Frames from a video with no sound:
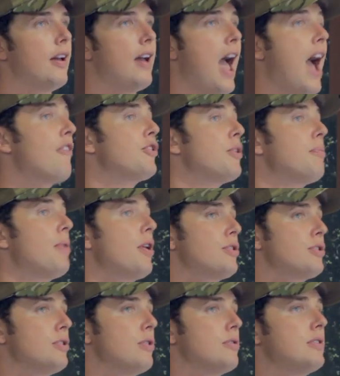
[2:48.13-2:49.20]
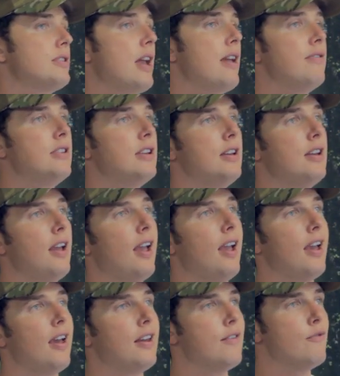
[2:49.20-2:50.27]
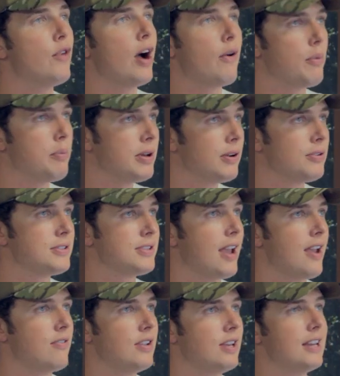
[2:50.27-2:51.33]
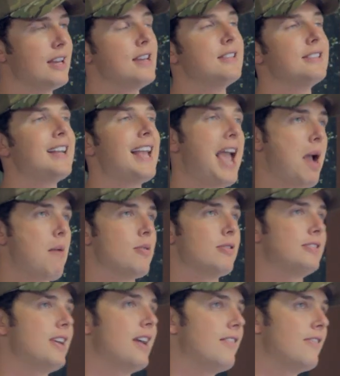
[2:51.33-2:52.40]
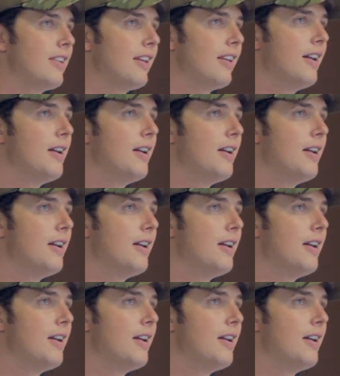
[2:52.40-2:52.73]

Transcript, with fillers: after personal safety and environmental safety is camera safety.